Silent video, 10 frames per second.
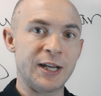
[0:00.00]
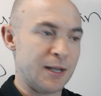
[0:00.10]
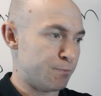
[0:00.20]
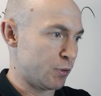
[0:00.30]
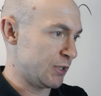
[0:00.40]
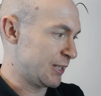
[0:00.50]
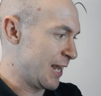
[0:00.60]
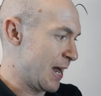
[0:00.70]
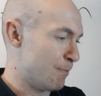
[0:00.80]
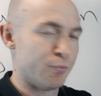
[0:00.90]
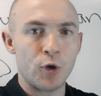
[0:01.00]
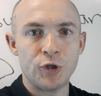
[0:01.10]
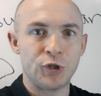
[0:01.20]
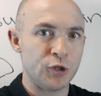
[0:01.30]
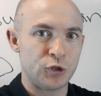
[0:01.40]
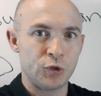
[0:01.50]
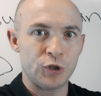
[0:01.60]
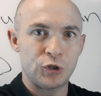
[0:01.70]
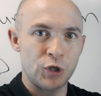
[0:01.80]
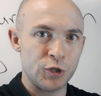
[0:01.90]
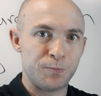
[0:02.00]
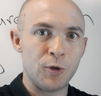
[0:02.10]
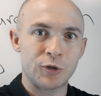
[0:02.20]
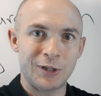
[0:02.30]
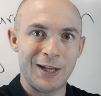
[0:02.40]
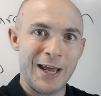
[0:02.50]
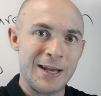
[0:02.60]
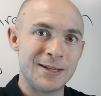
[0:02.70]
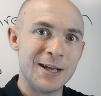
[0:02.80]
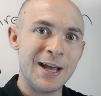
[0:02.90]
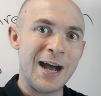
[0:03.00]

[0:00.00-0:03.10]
like a printed out brochure that sort of shows blocks of land